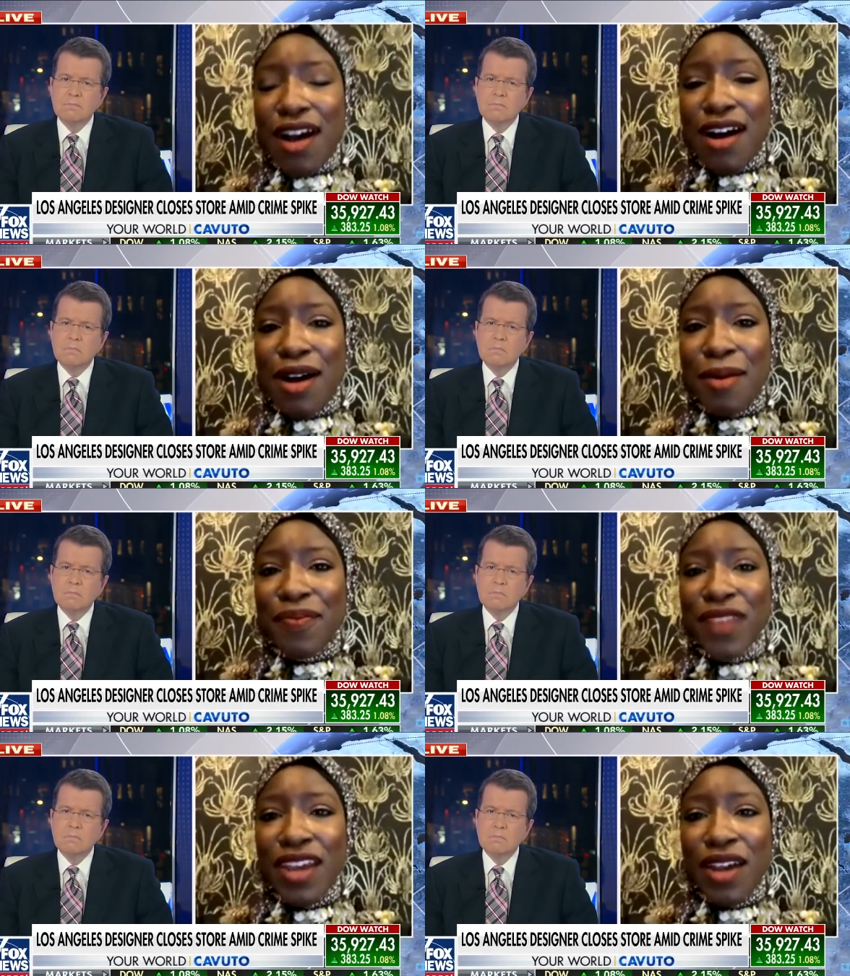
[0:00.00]

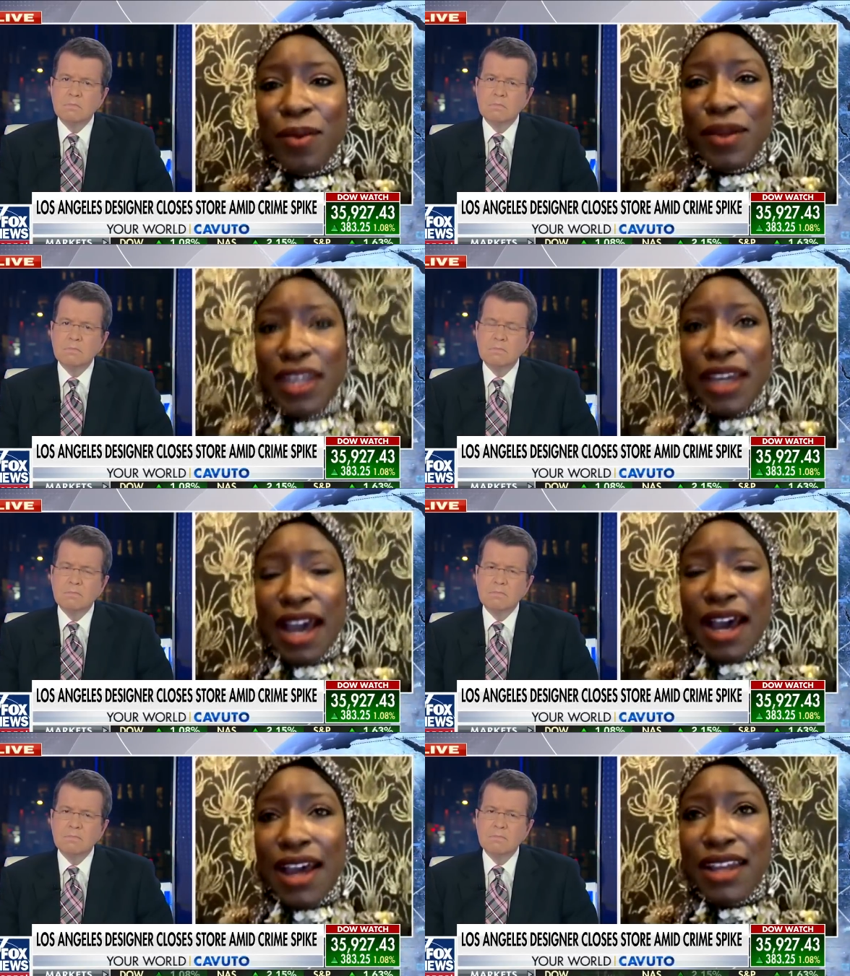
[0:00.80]
Speaker 1: Um, we
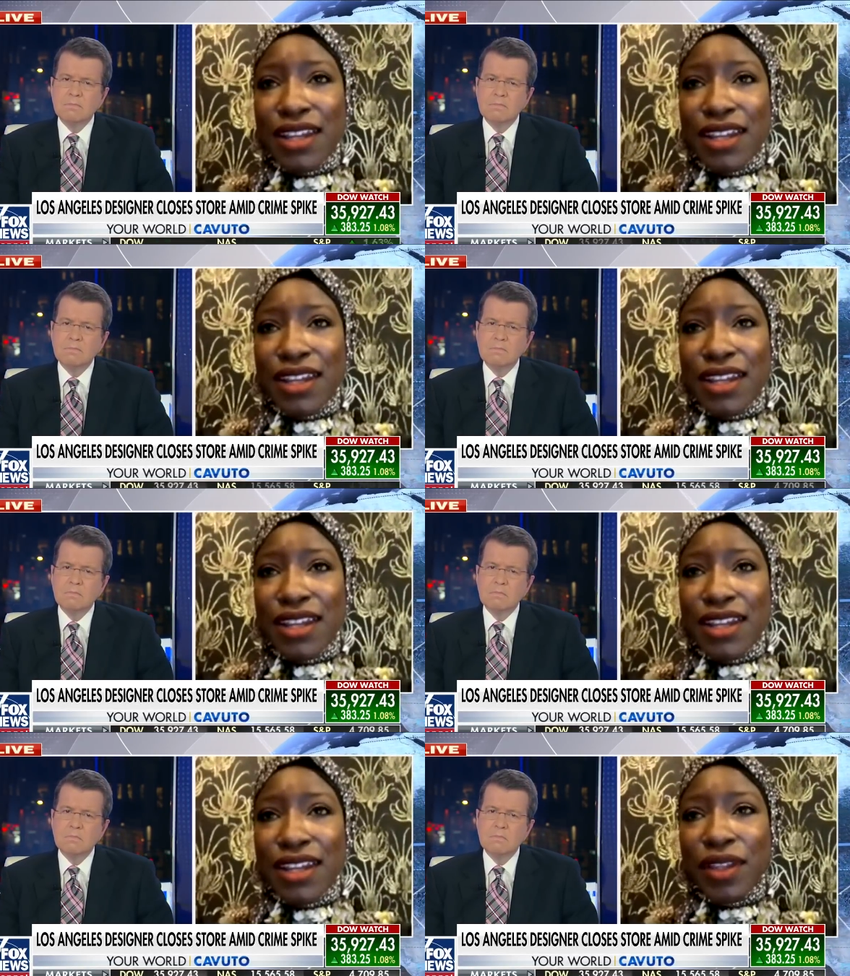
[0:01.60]
had, you
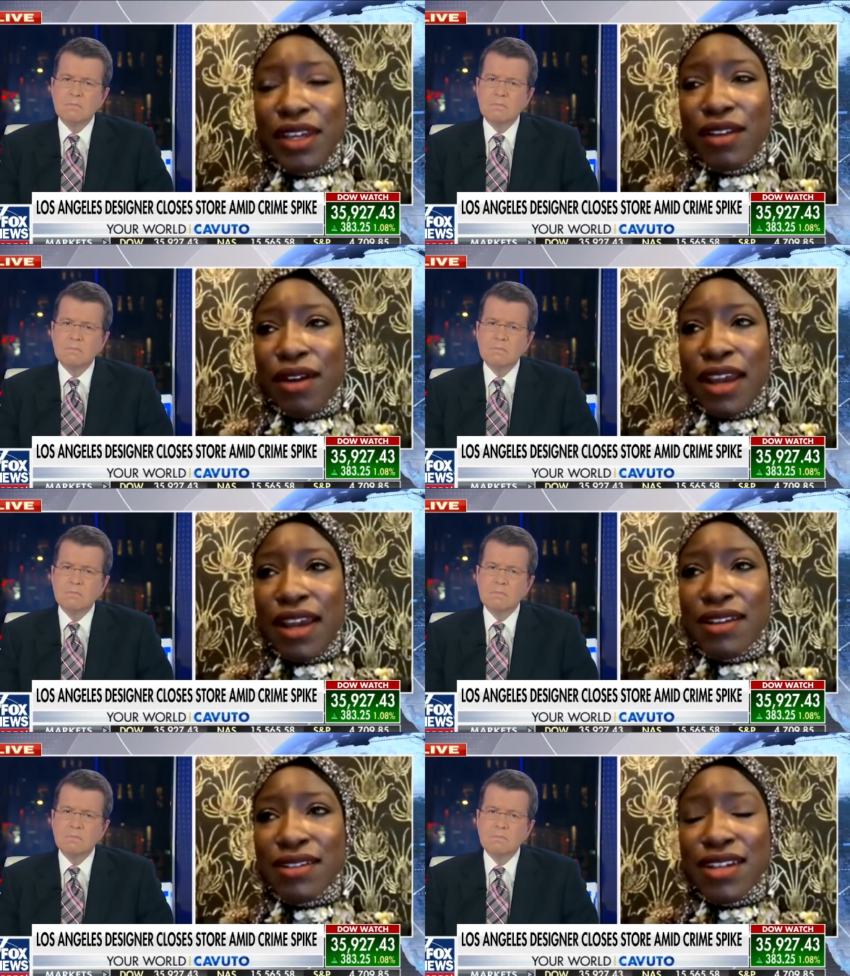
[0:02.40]
know, really
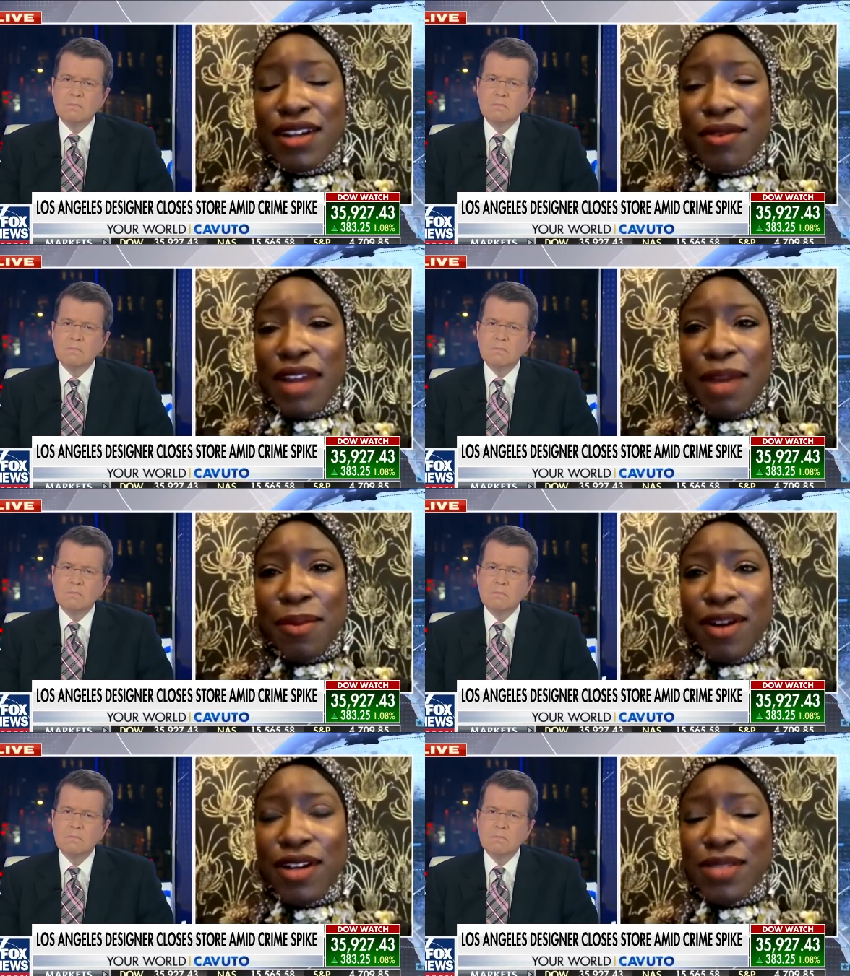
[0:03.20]
great, you know,
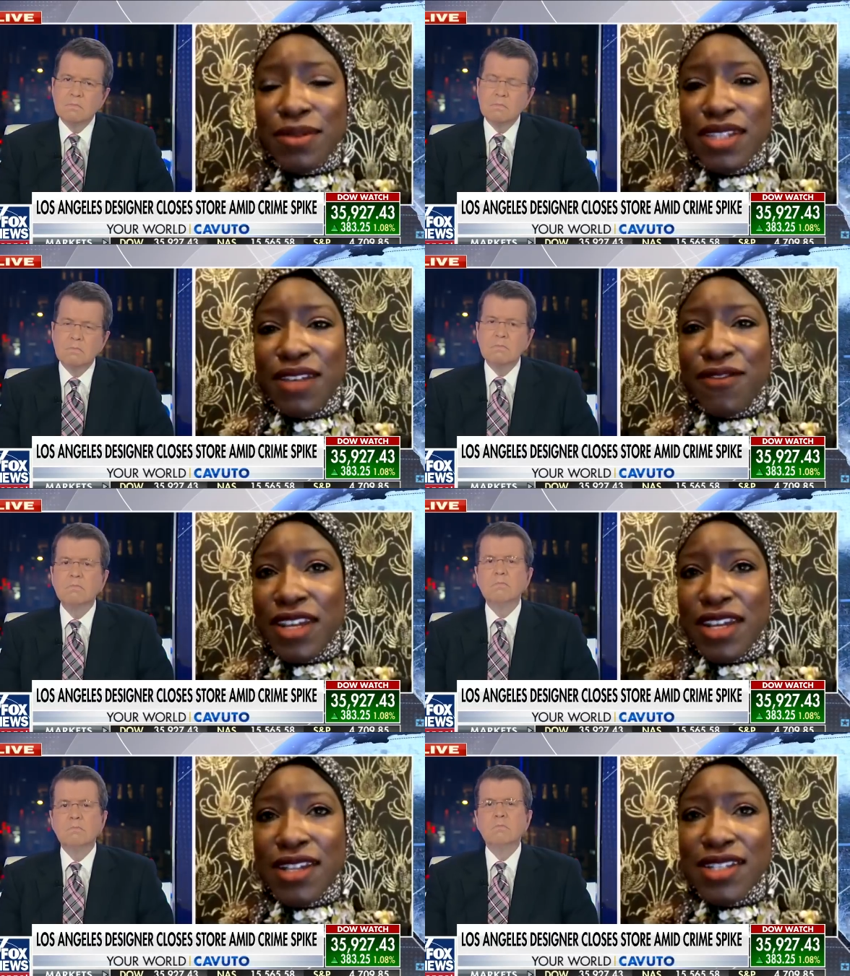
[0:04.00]
neighbors with
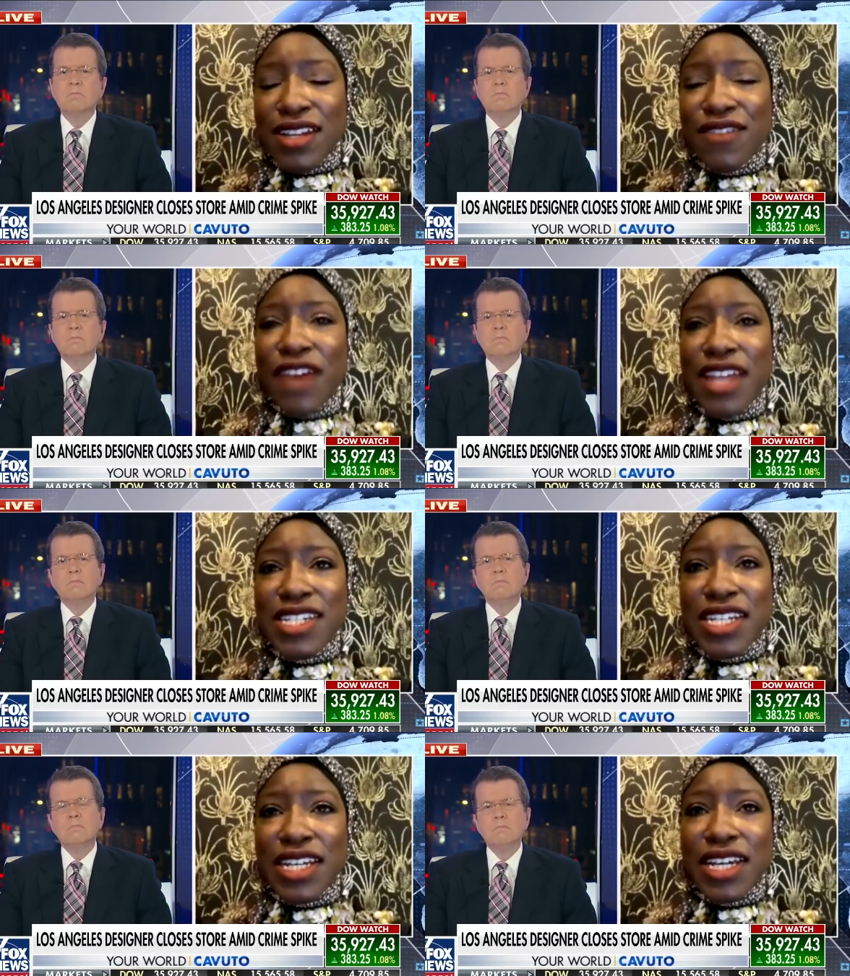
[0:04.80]
Tiffany's and
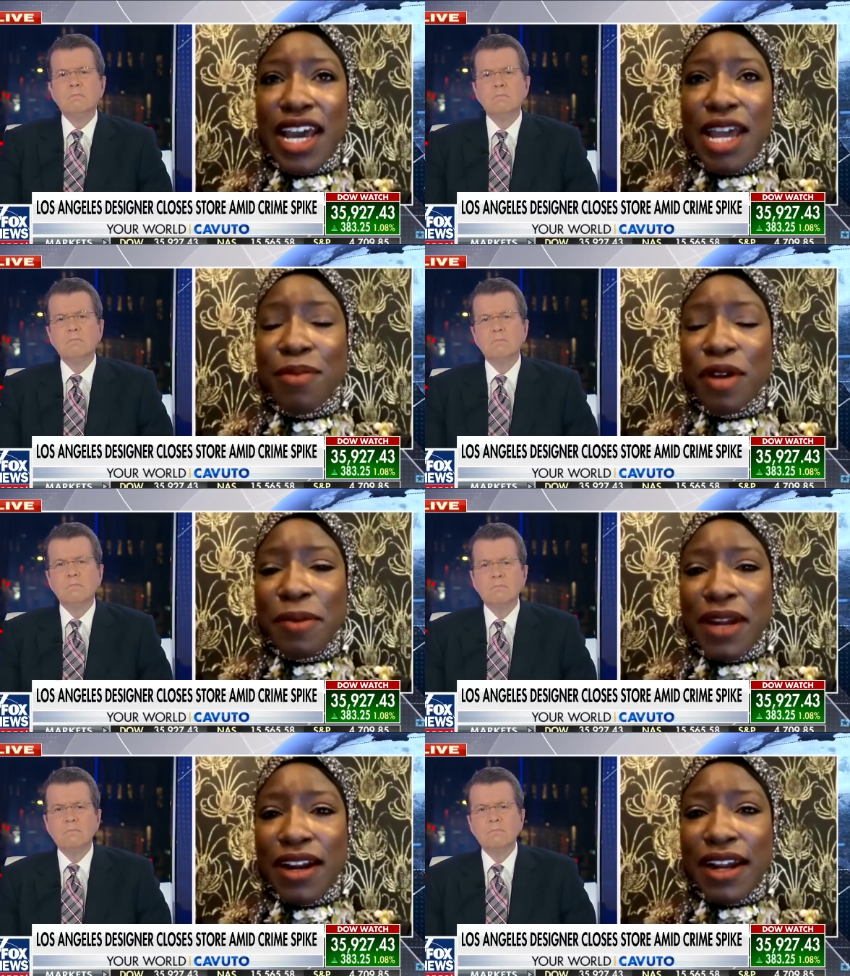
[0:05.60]
Fendi and
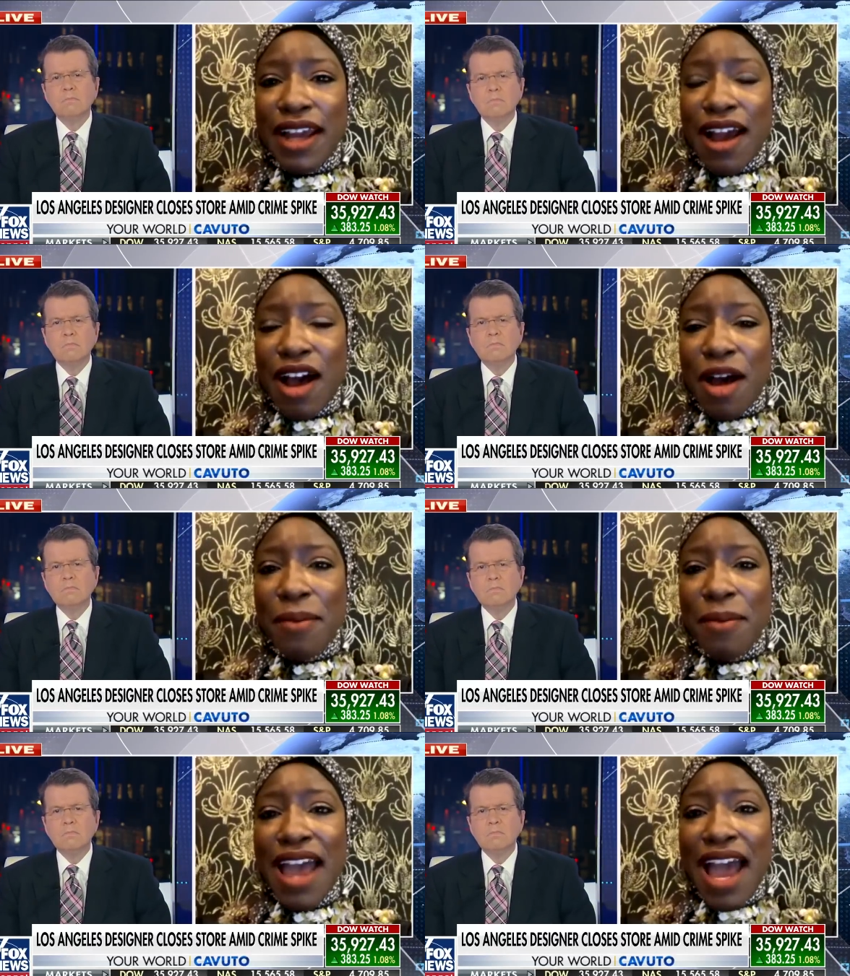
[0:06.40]
Burberry.
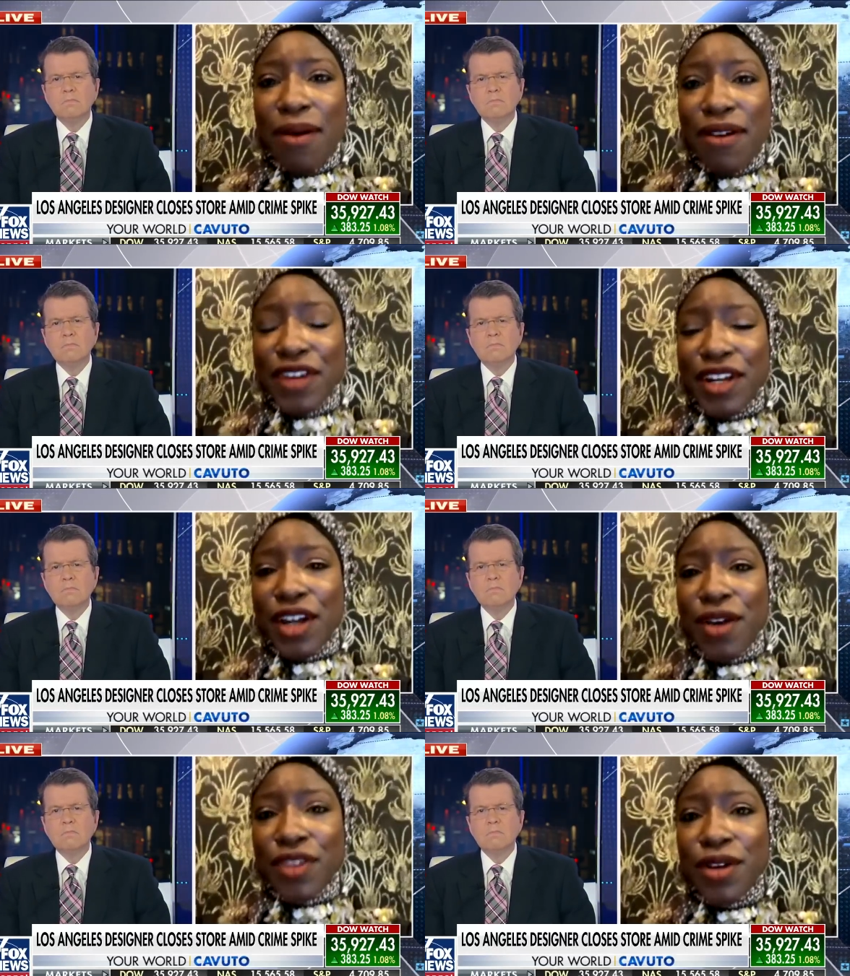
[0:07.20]
Um, however, you
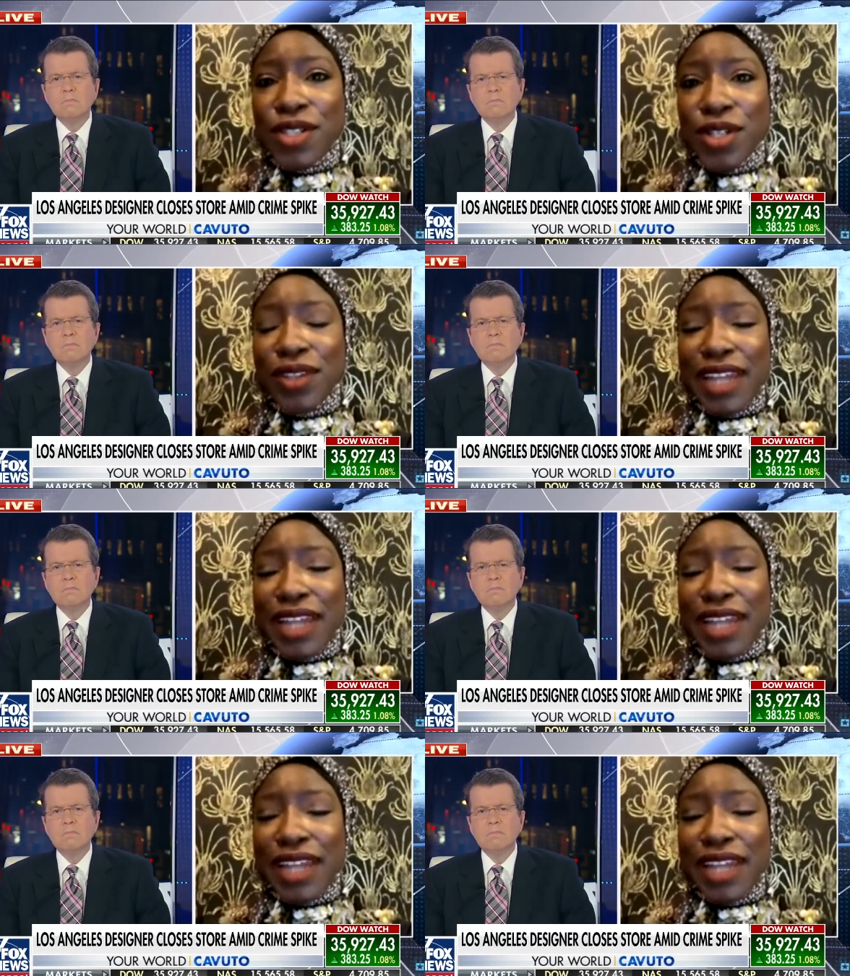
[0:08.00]
know, those are